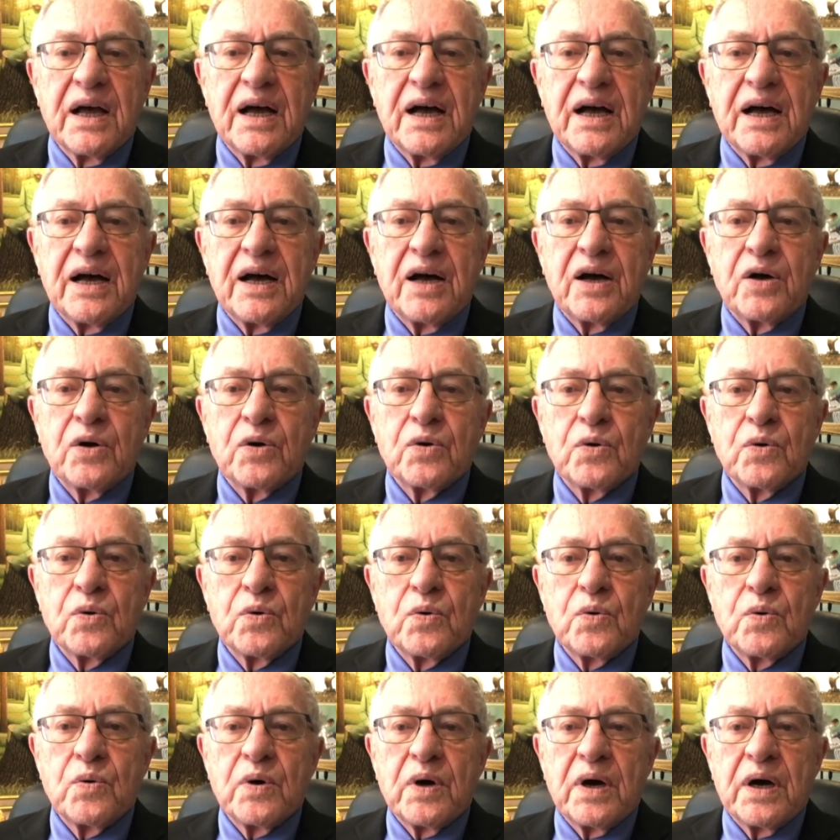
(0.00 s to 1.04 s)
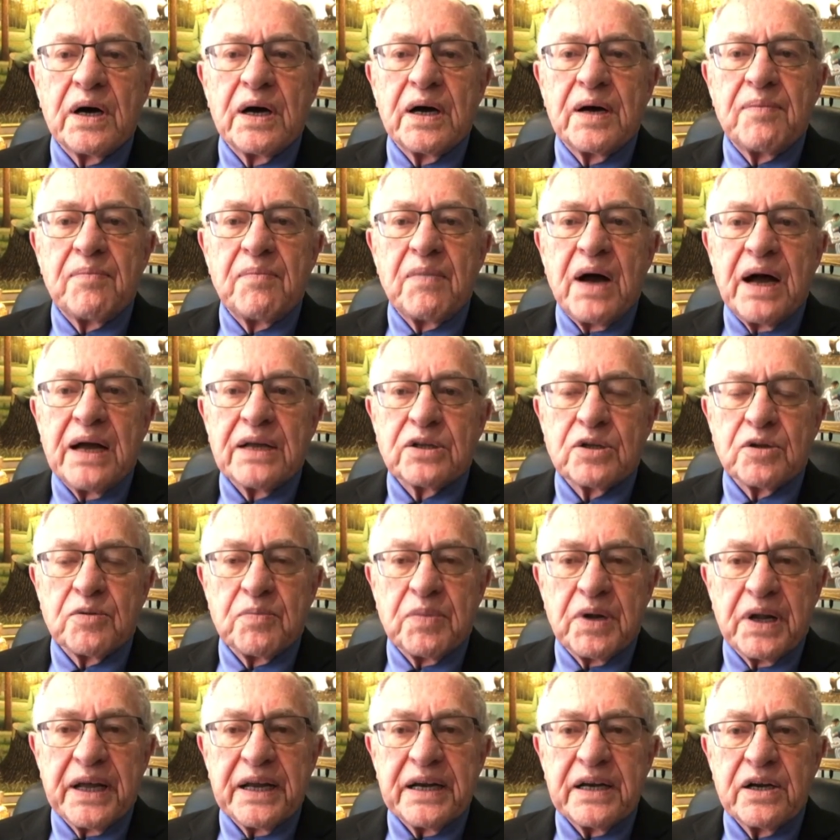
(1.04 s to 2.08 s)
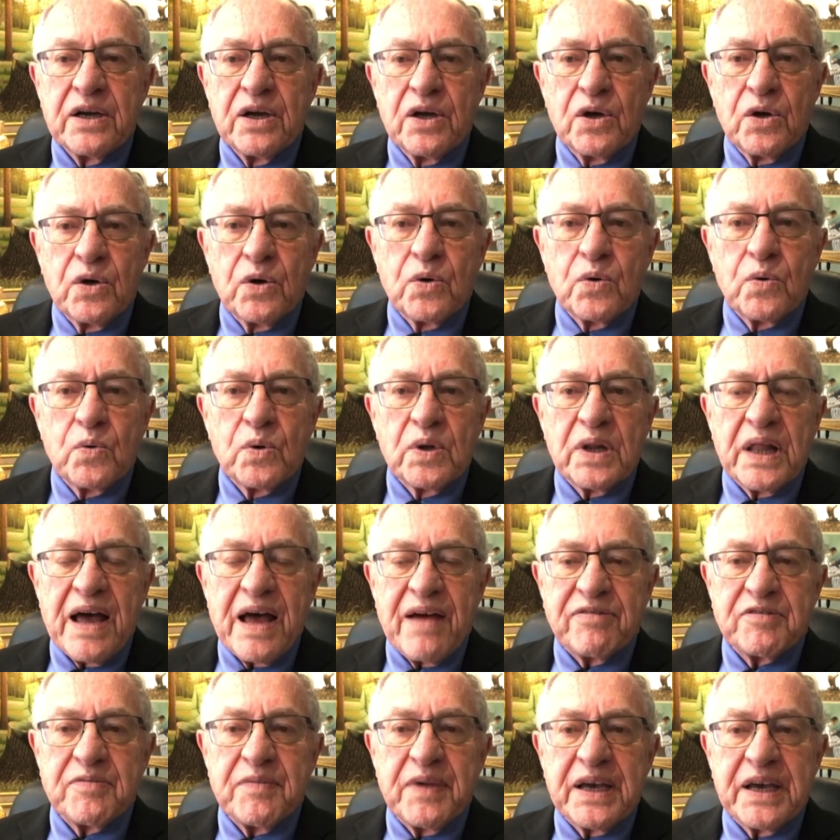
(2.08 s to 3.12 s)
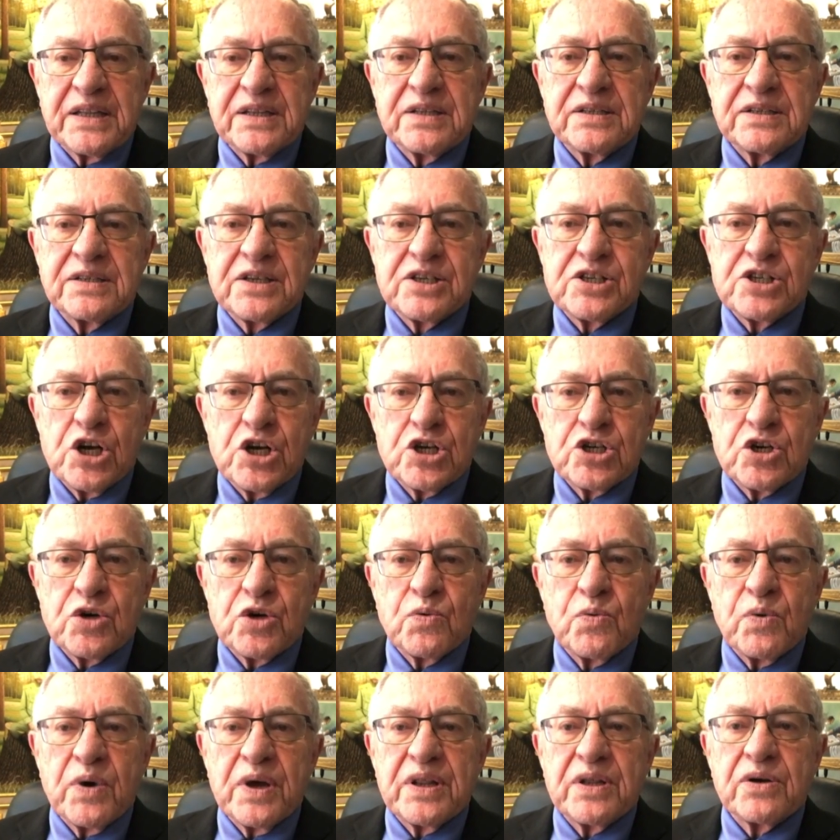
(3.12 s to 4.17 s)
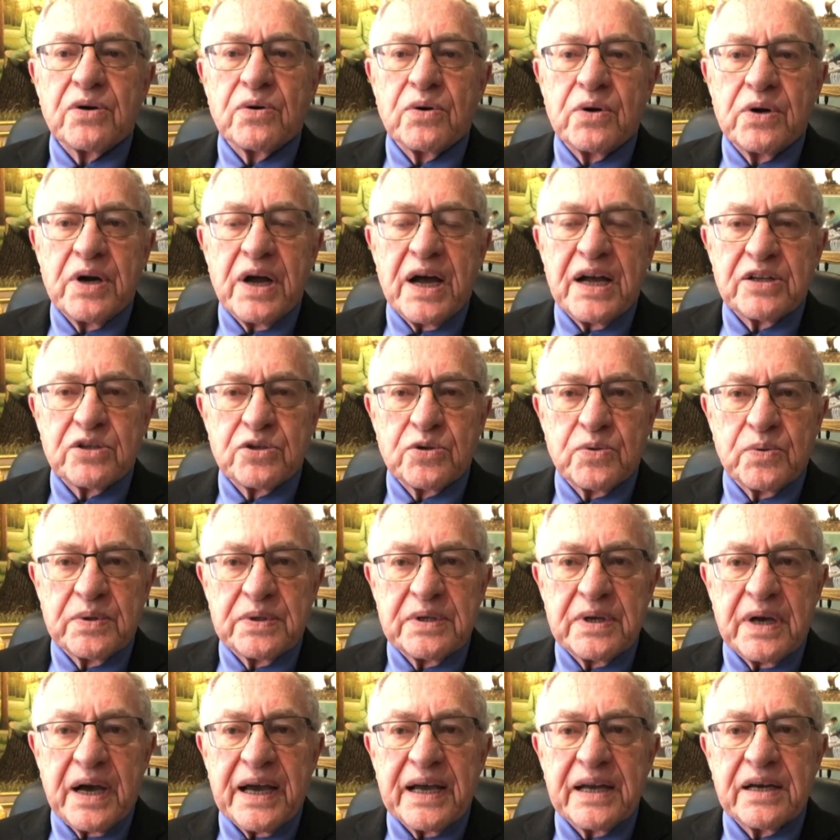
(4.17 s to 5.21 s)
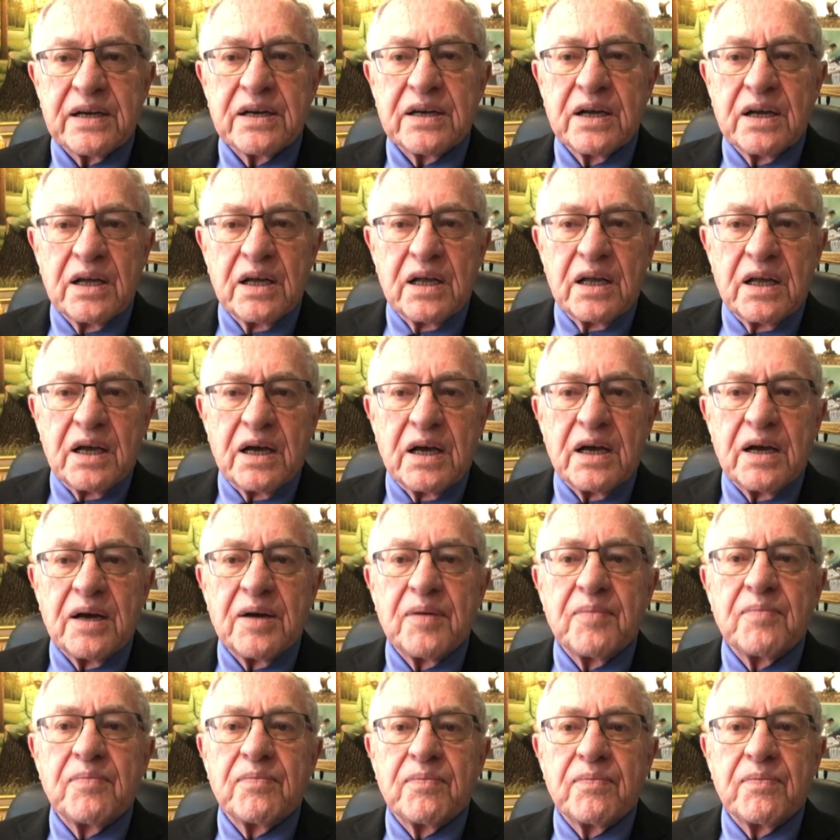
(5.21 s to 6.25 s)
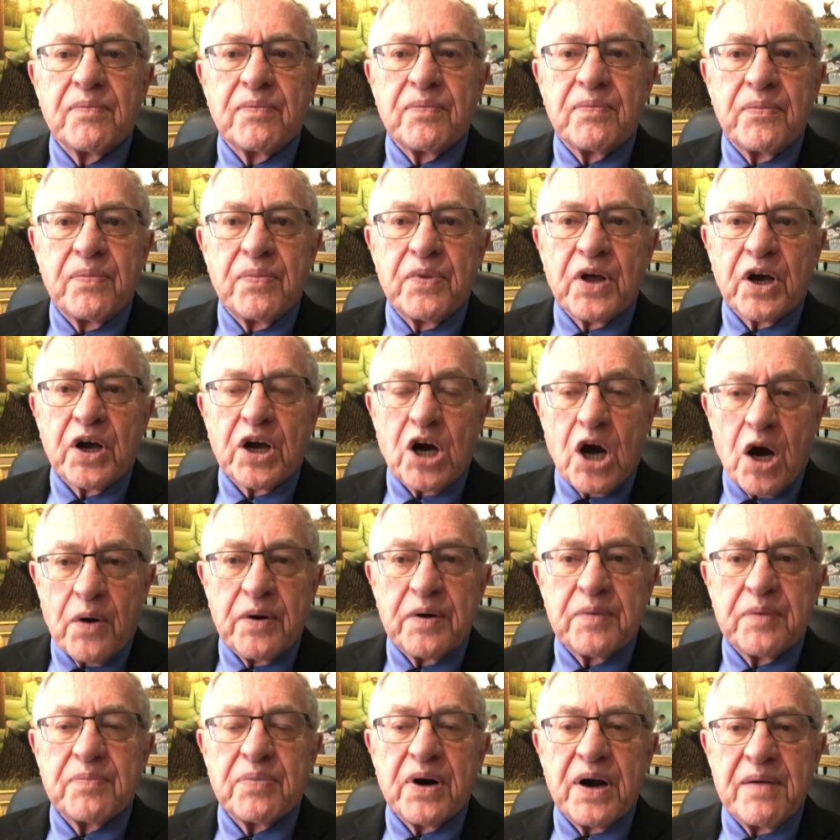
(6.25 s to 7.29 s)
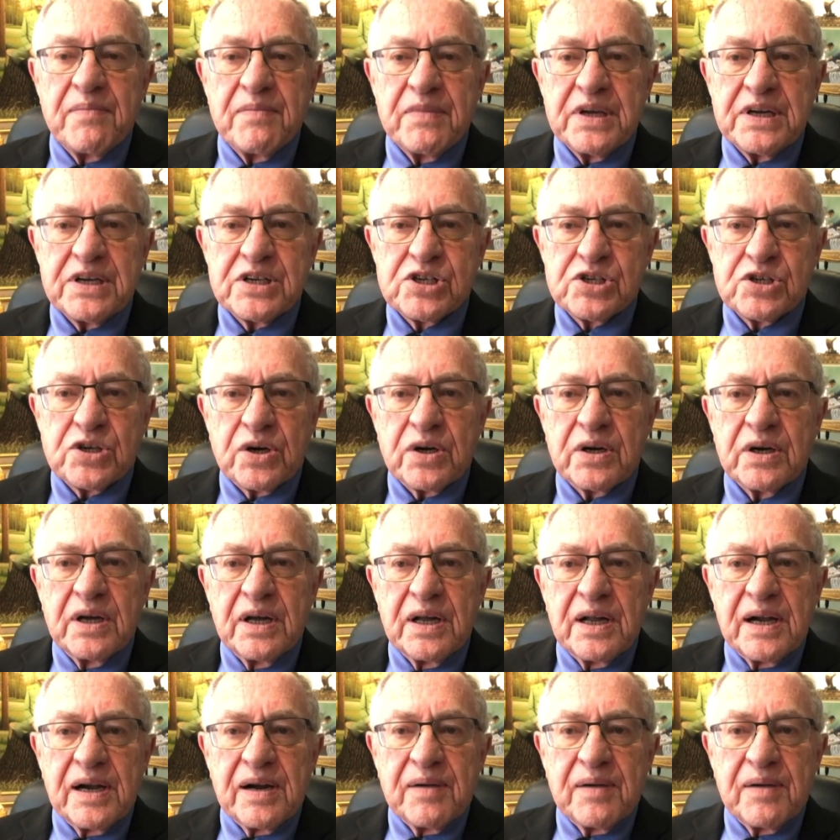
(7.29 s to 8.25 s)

uh, who Mandelblit, who will have to make the decision whether or not to indict um, the current prime minister.